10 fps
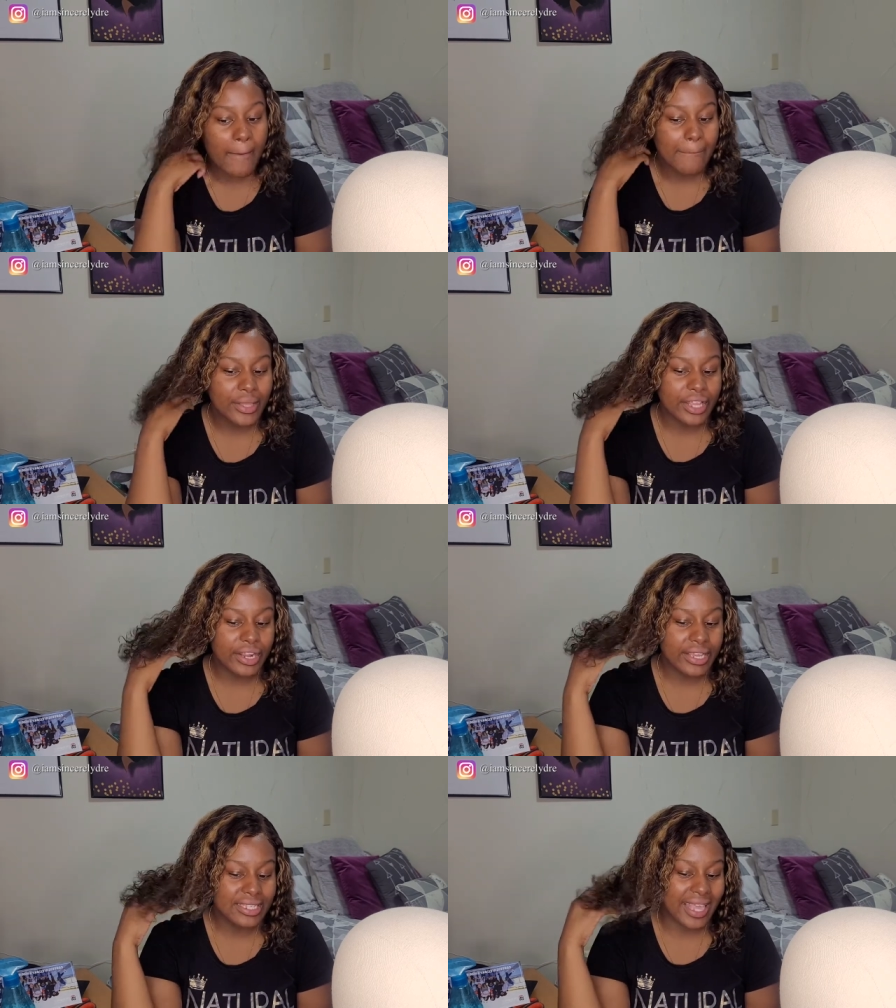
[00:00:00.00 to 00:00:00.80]
But there
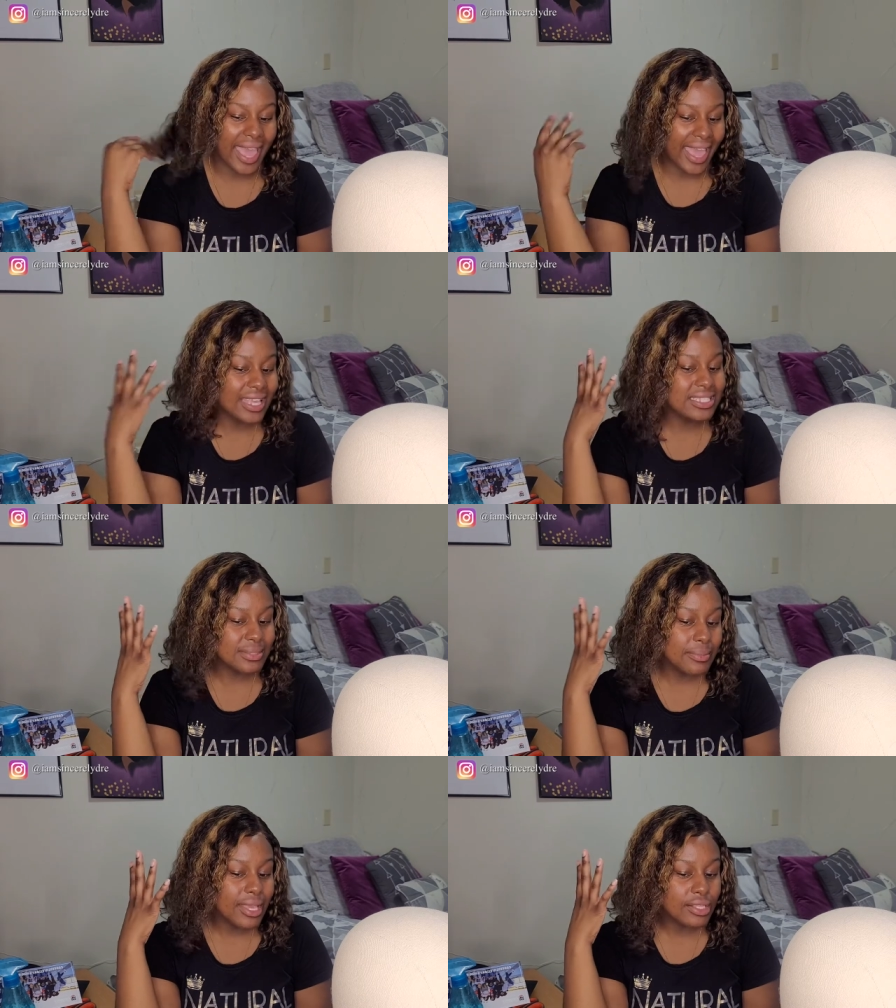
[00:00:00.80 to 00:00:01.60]
is a
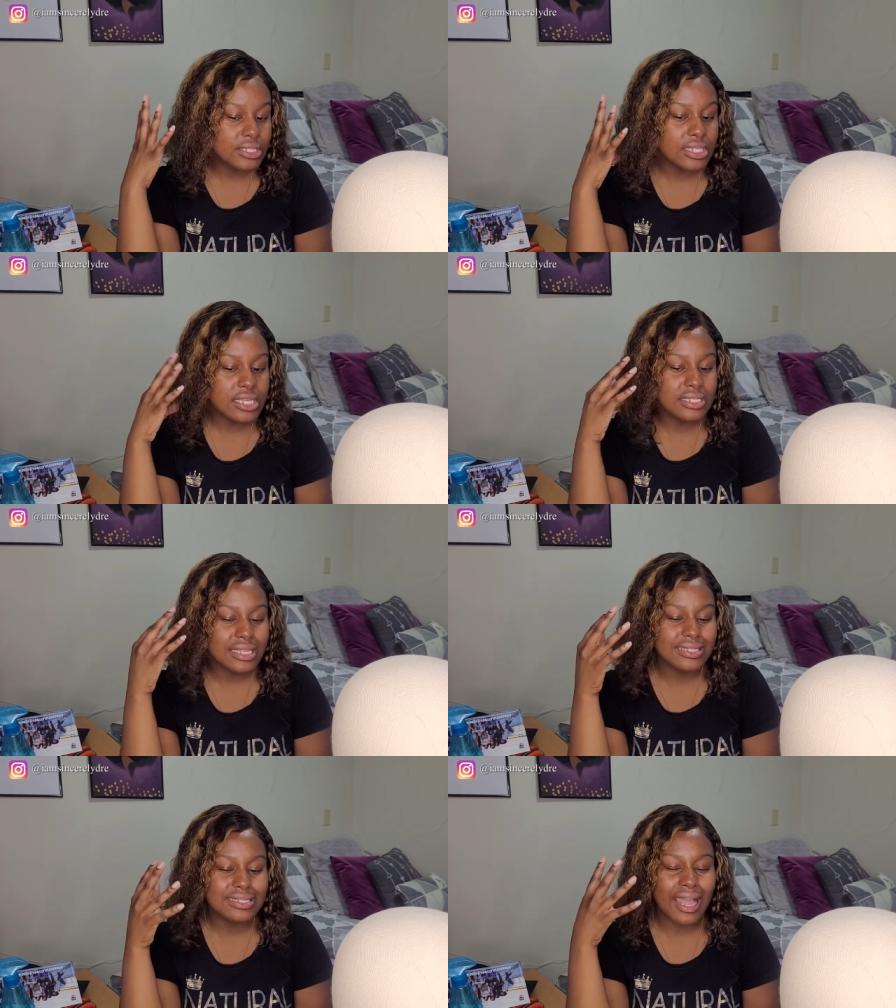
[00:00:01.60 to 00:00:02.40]
smell to this.
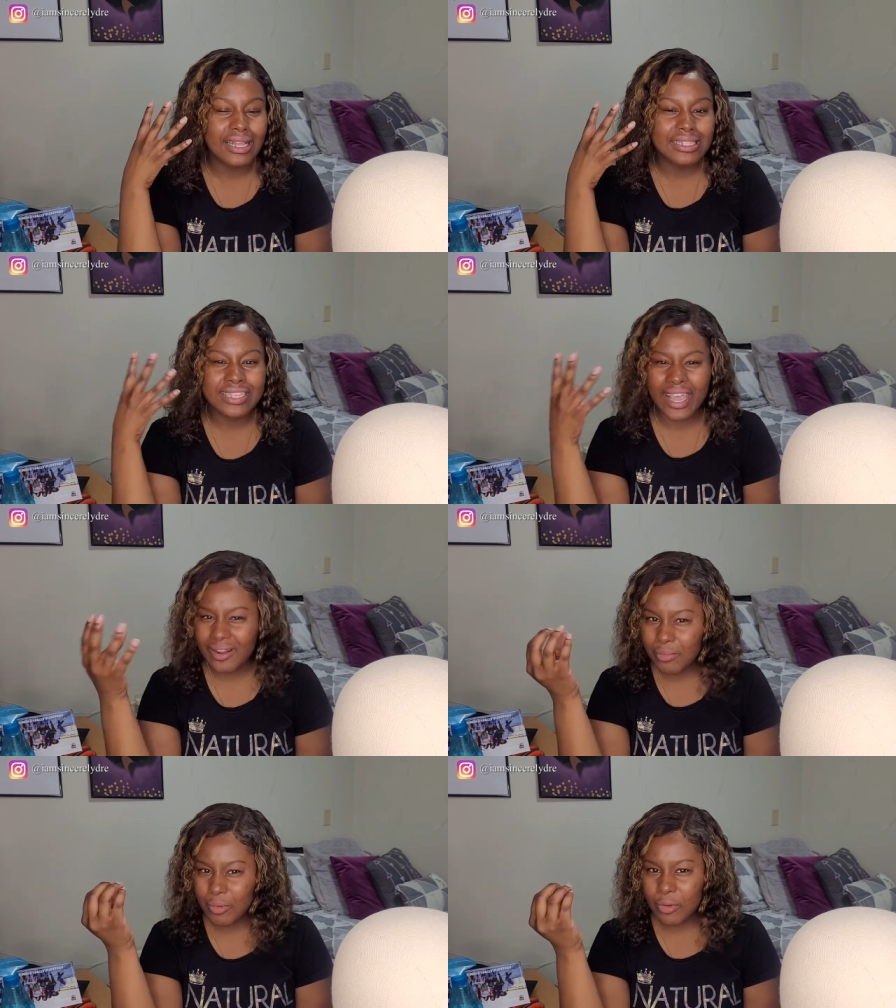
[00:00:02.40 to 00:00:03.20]
It's not
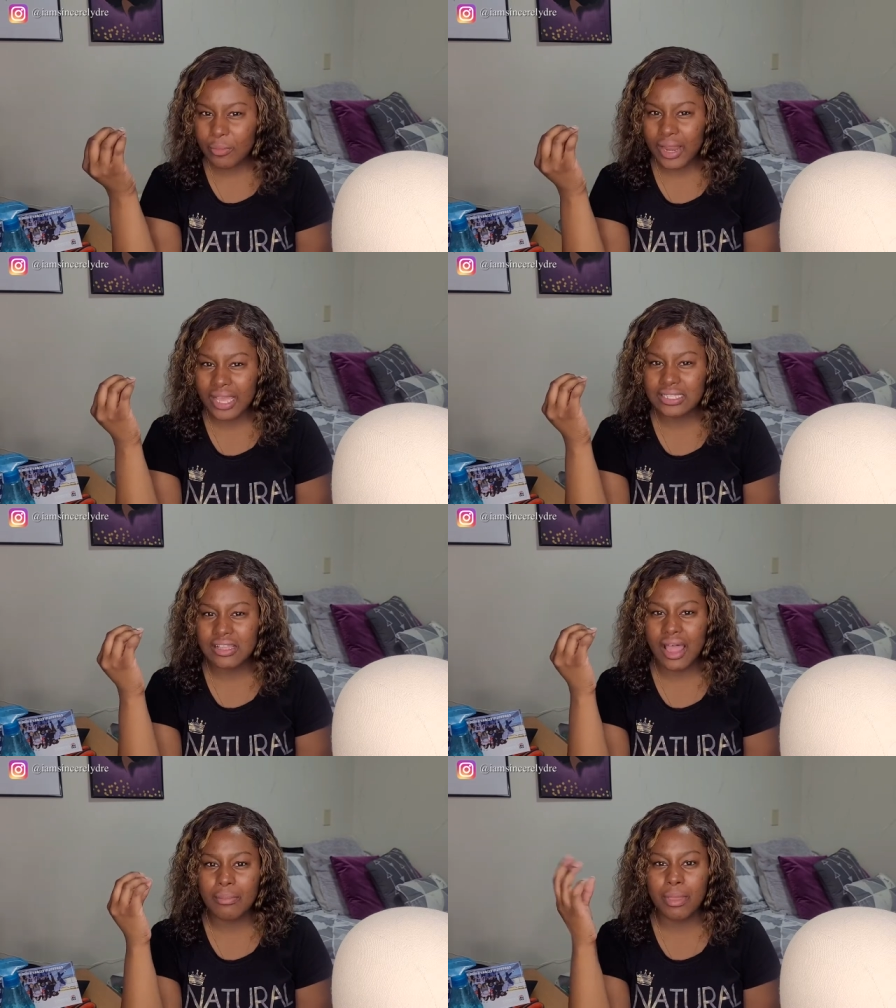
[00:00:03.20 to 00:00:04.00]
terrible, but I can tell
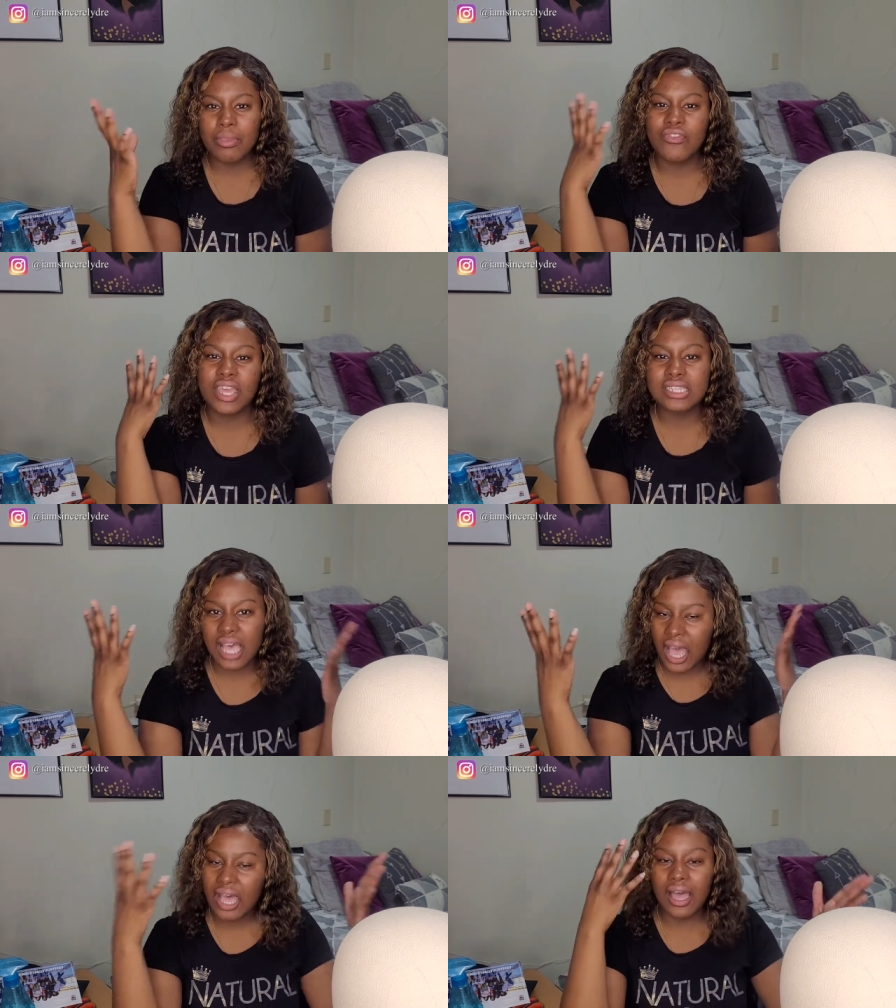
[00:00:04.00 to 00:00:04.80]
like maybe if it gets
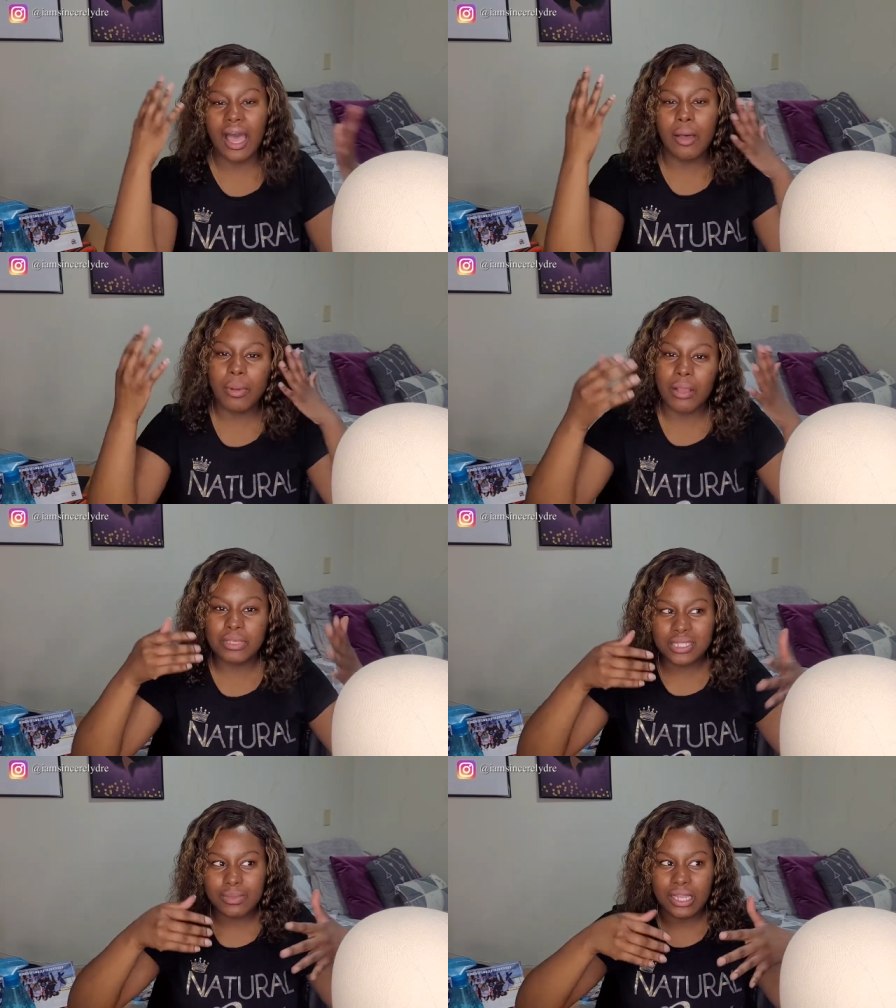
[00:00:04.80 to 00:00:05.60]
hot, I'll probably
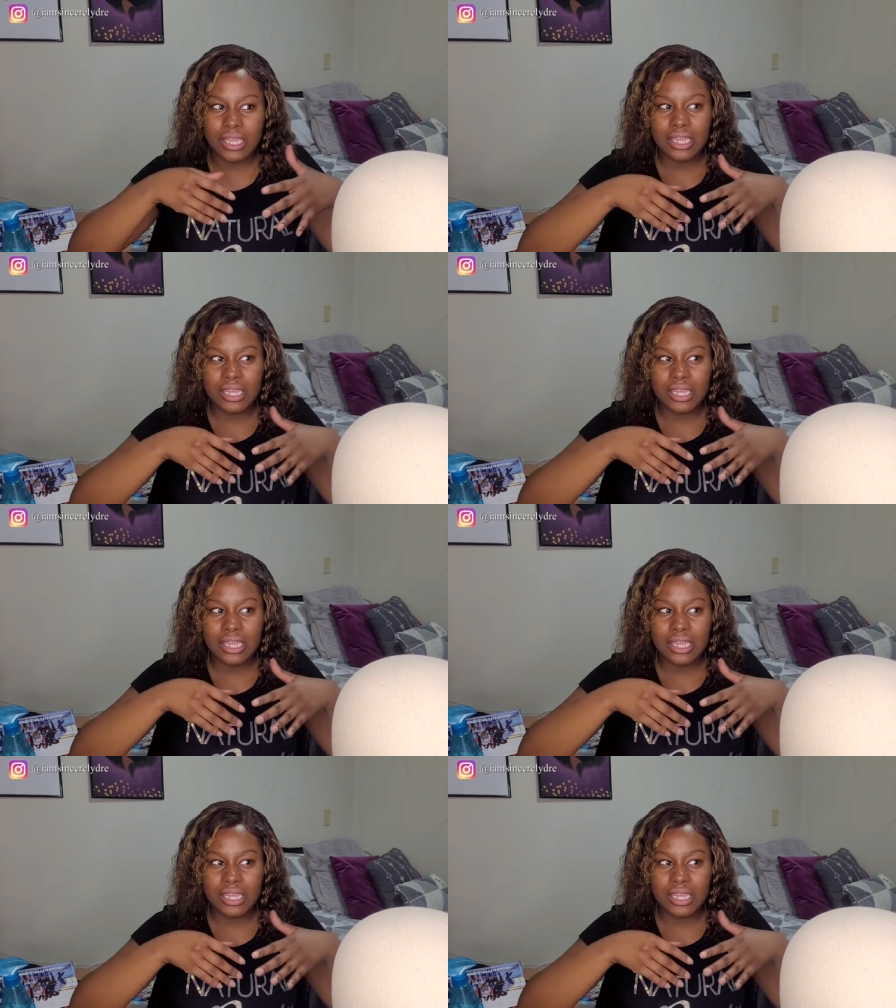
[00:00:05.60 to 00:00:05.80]
smell it.